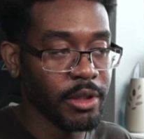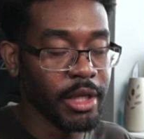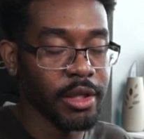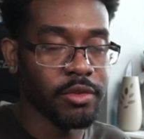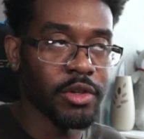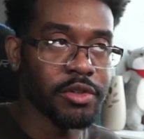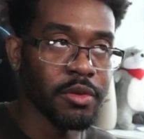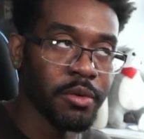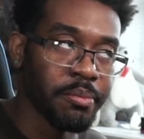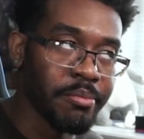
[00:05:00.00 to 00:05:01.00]
in such
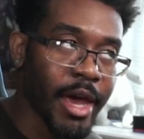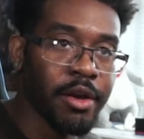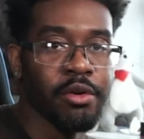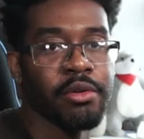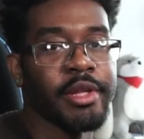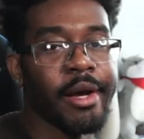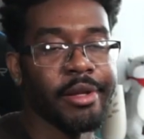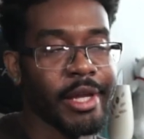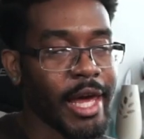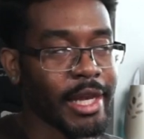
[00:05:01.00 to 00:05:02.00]
a manner that
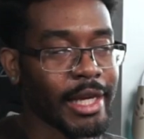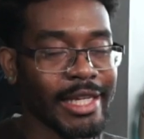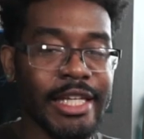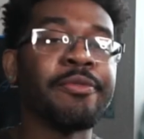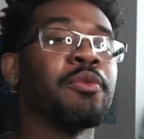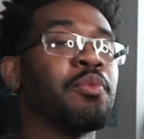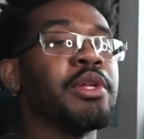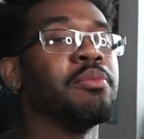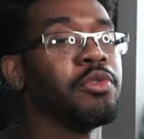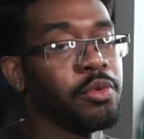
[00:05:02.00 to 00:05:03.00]
it had like a different
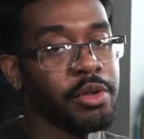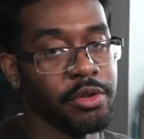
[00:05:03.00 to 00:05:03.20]
rhythm to it,